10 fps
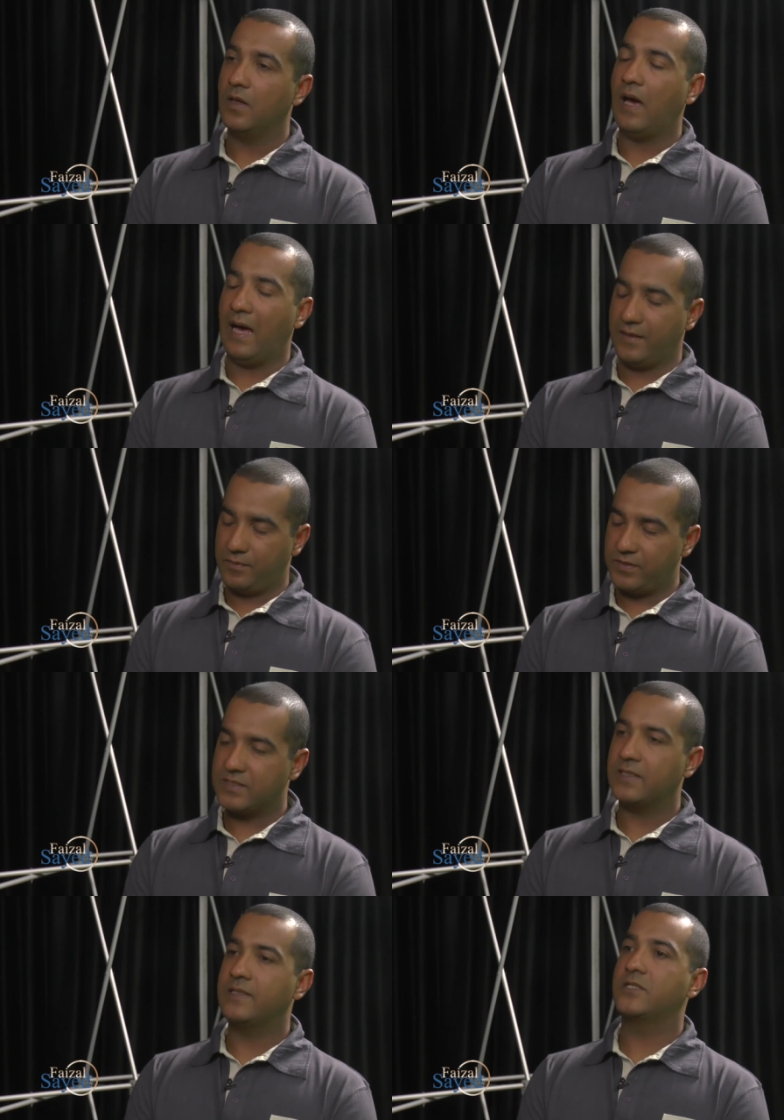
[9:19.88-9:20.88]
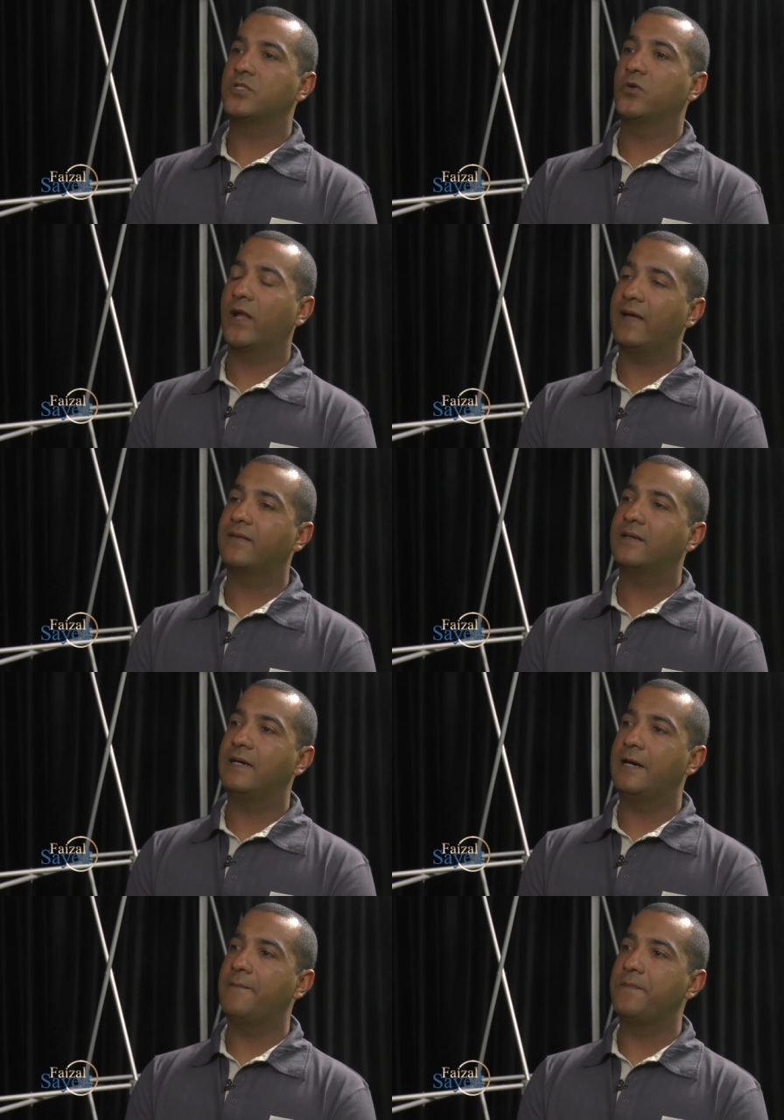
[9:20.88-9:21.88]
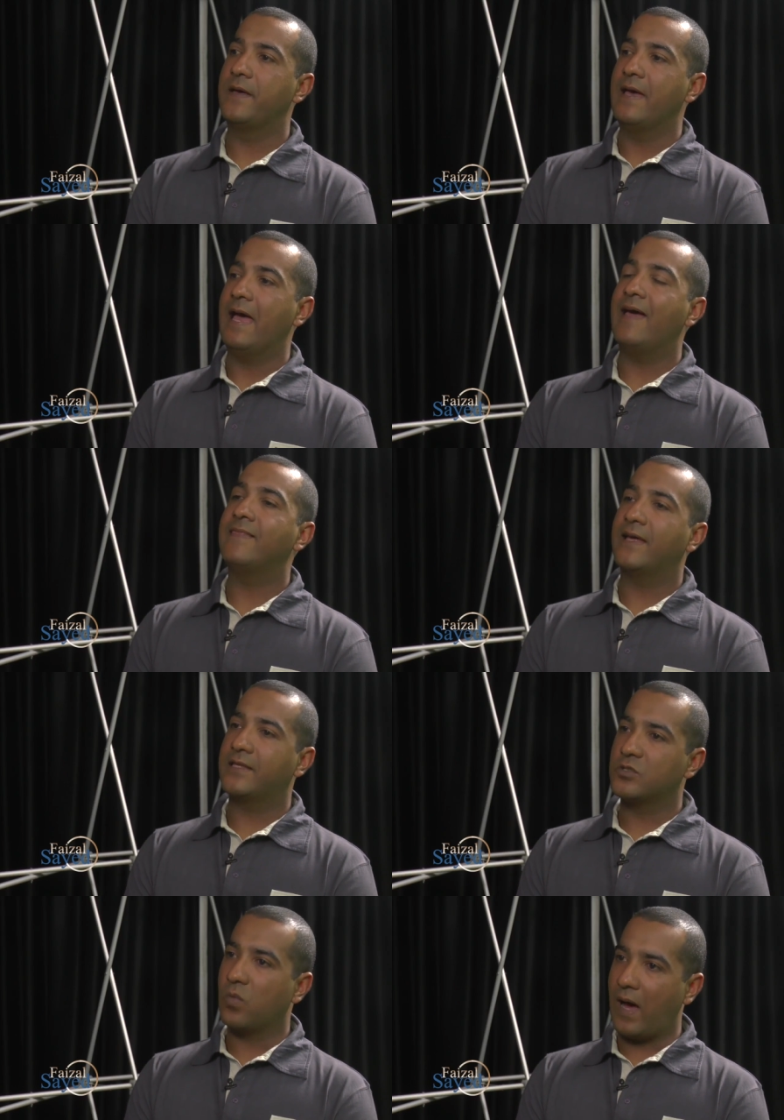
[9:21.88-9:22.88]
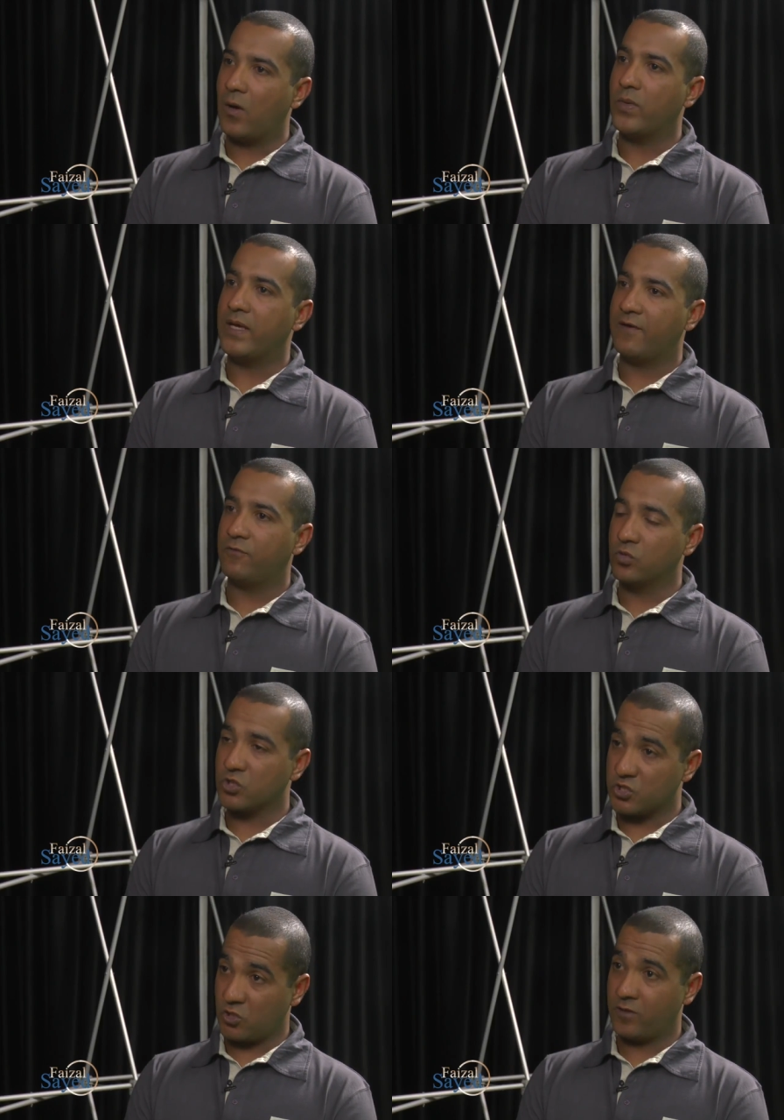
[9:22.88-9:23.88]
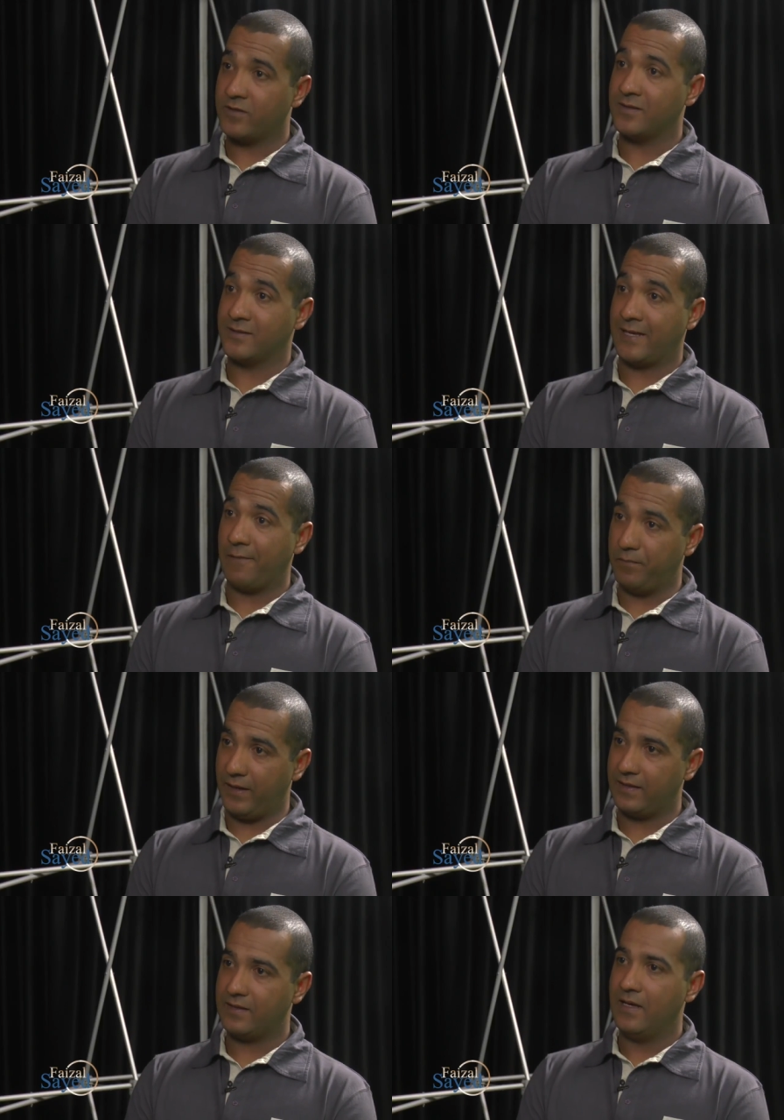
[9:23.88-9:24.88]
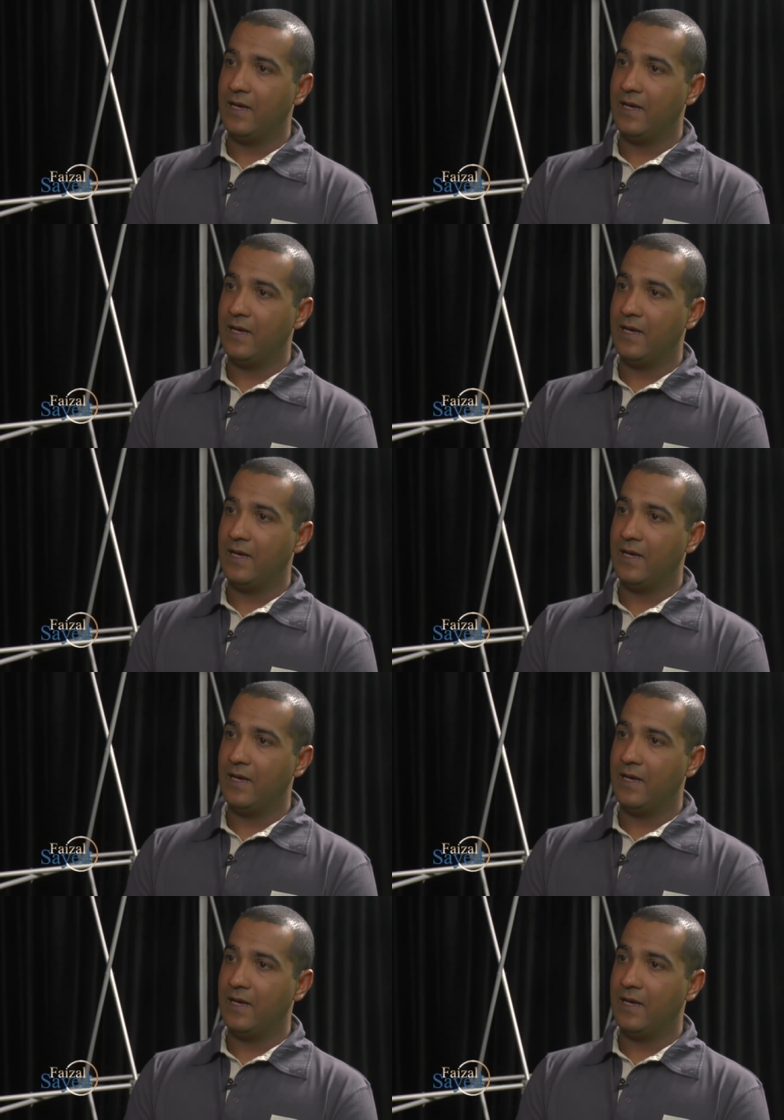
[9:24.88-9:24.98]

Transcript: 100%, yes, you're right. And that is why we have also started this campaign,